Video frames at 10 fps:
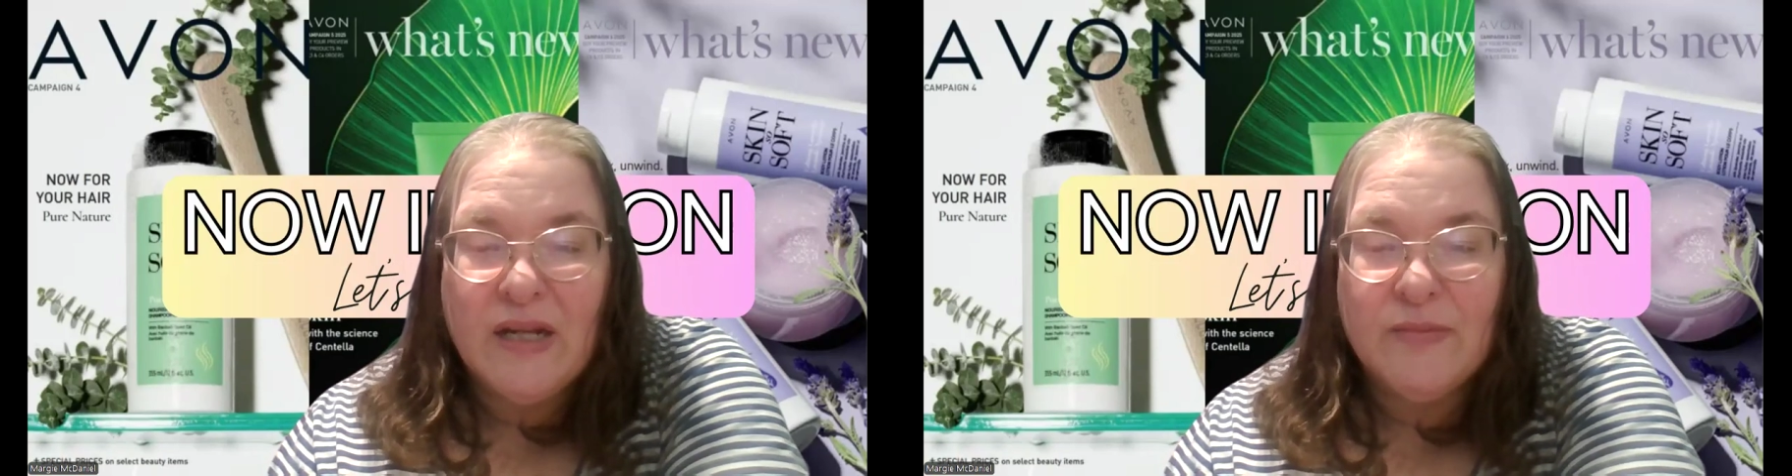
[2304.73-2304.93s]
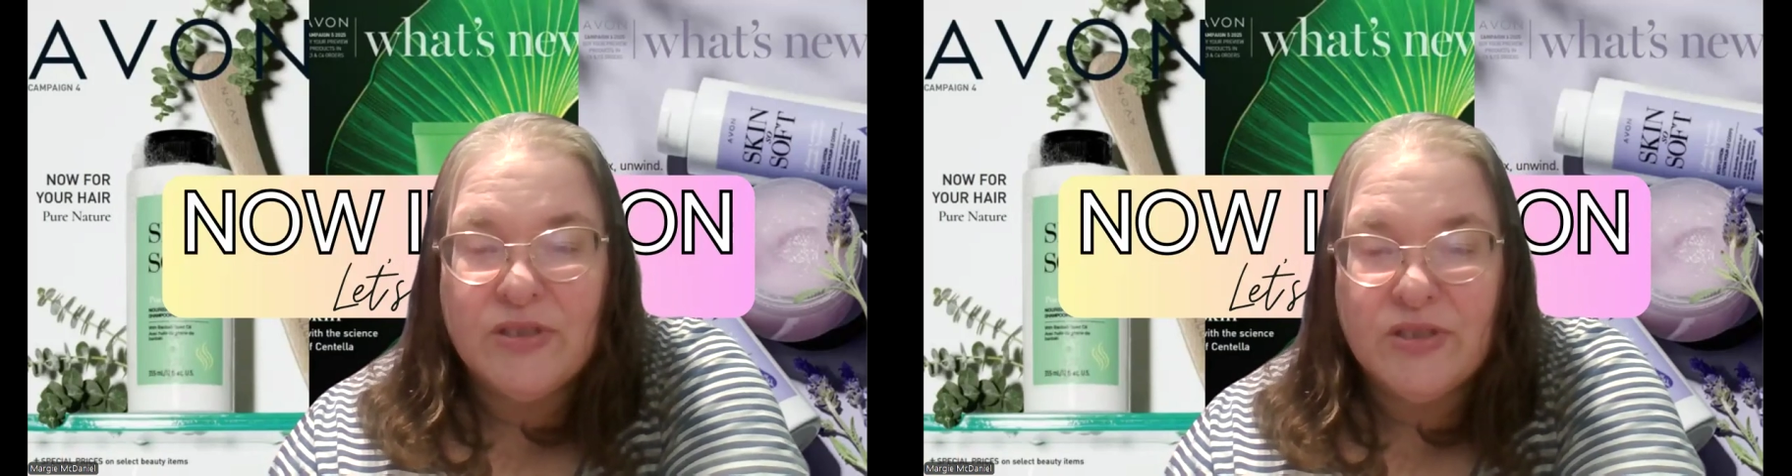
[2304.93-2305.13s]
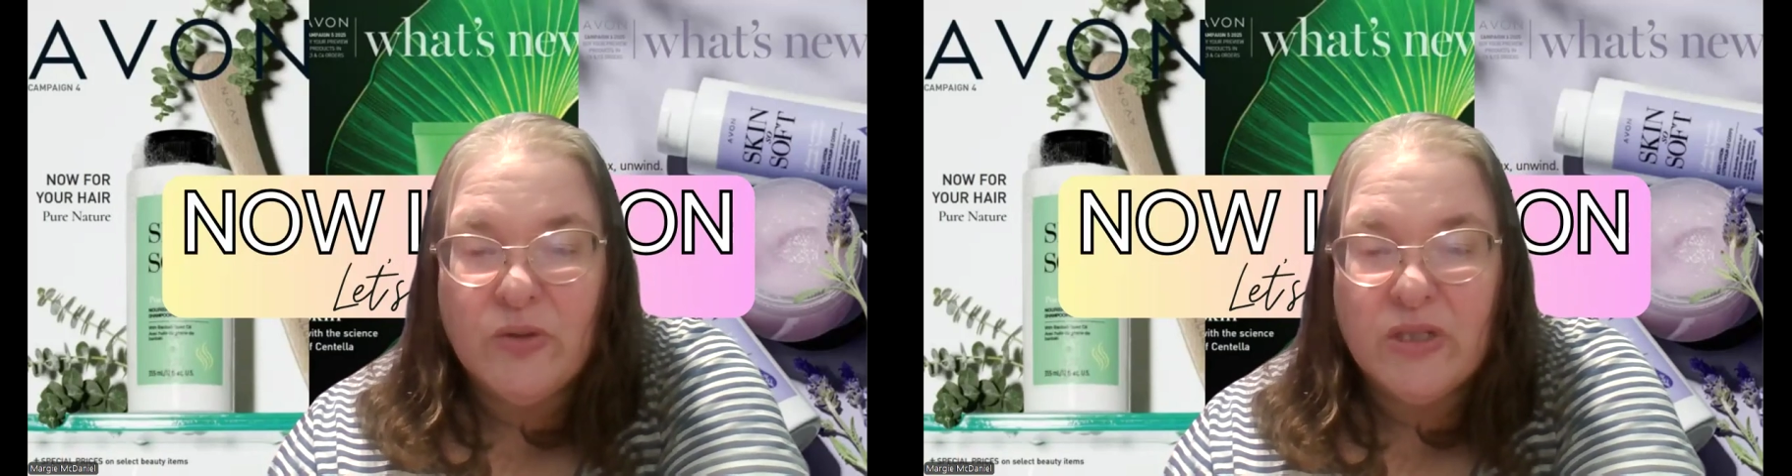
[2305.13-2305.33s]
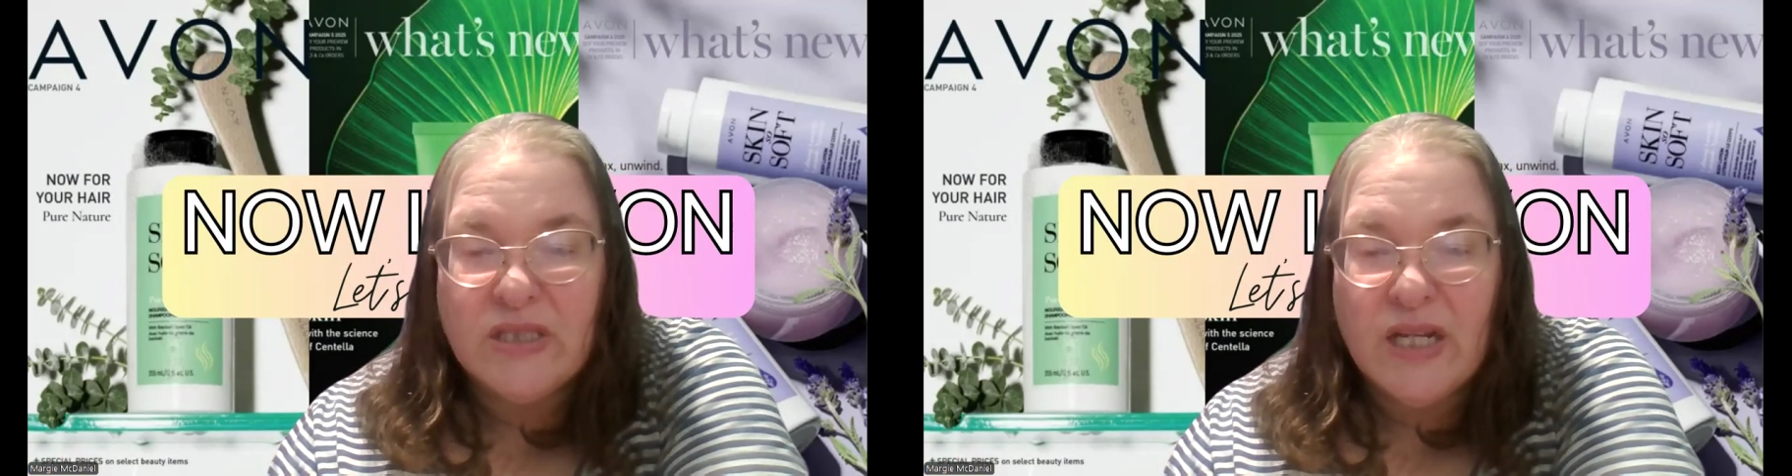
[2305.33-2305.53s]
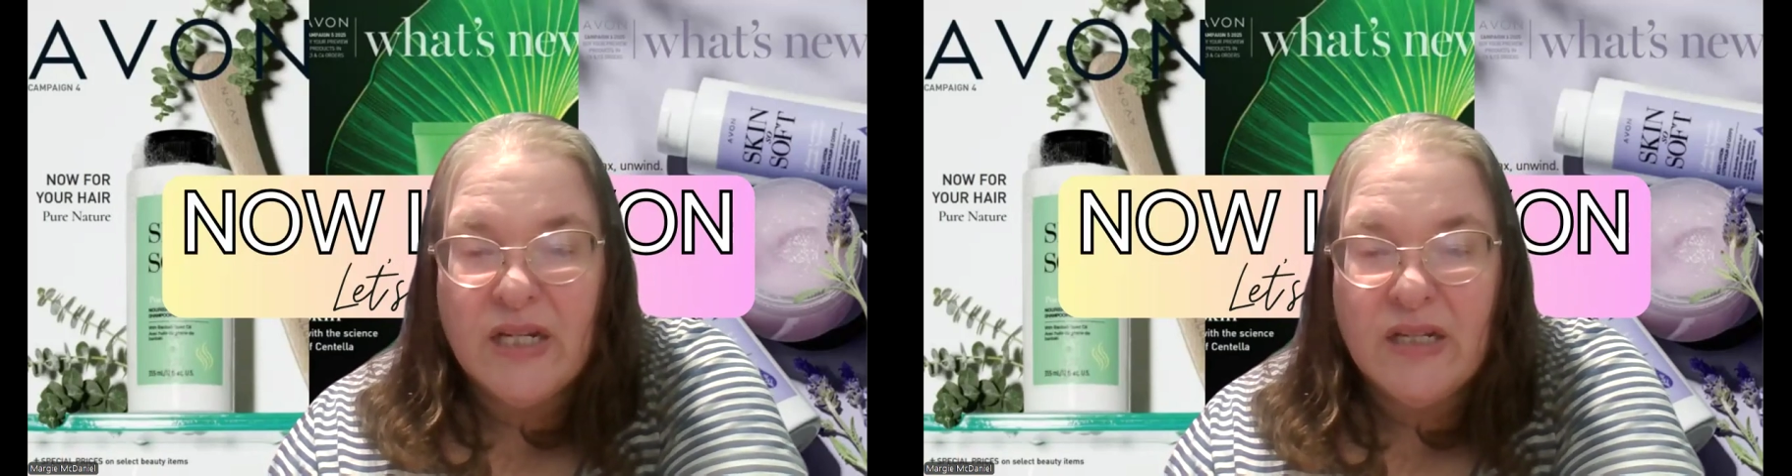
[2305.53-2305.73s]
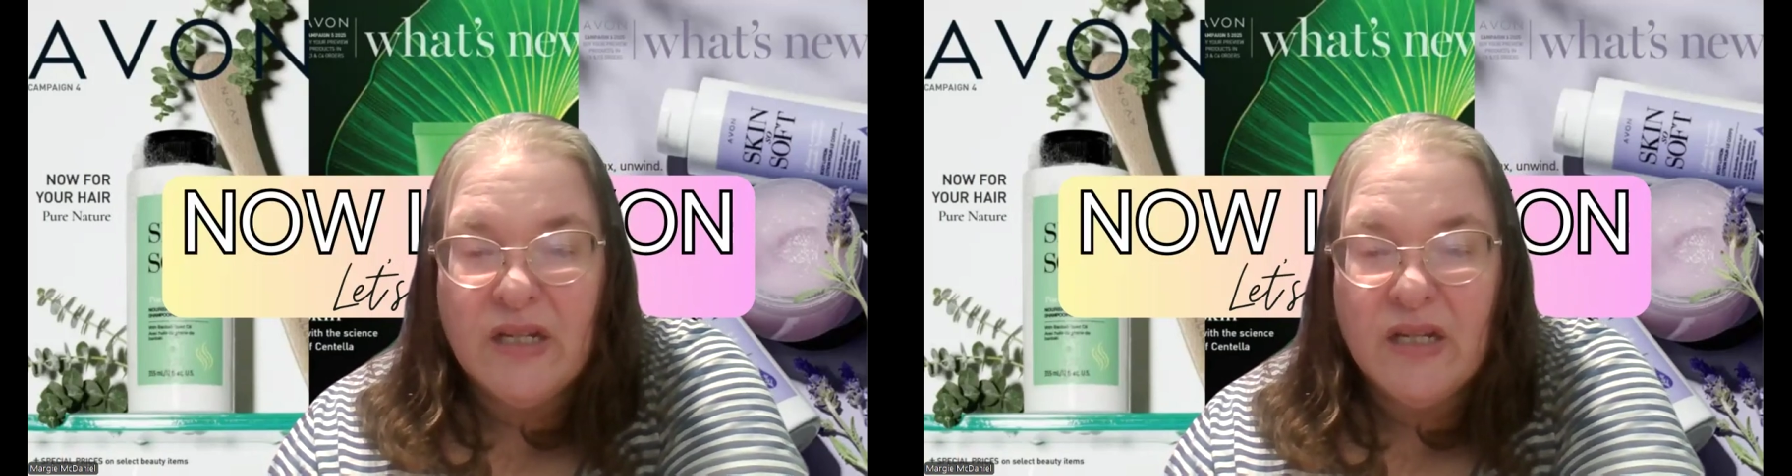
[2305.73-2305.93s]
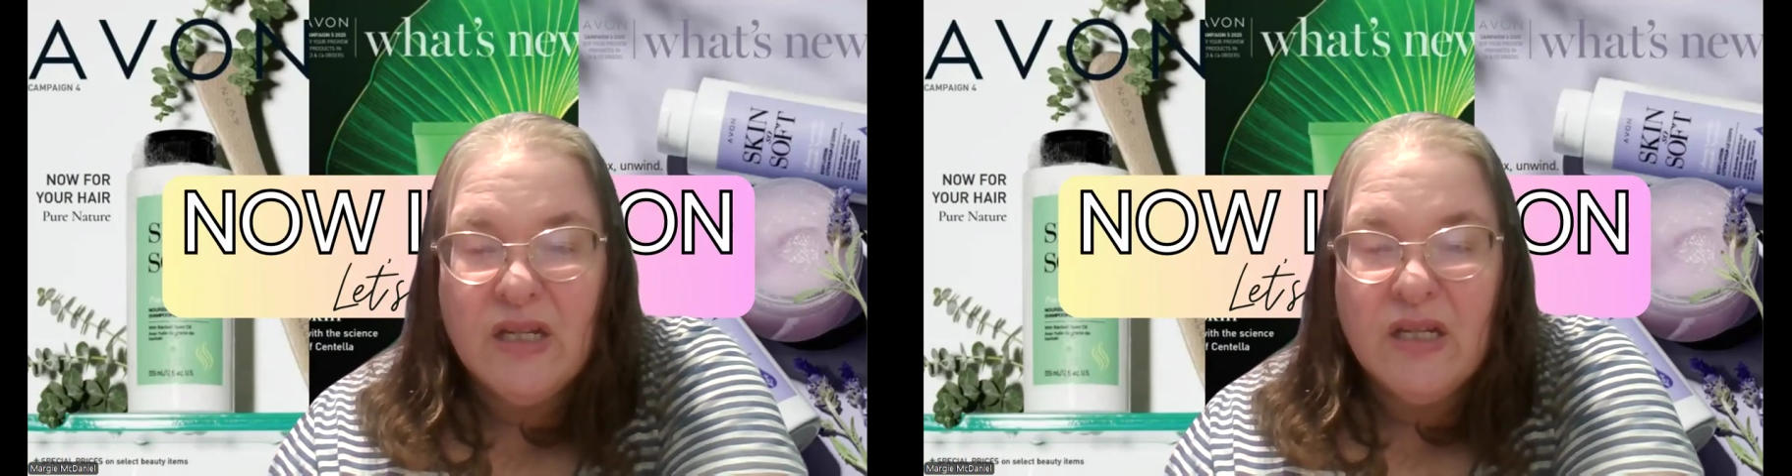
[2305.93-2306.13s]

I'm so excited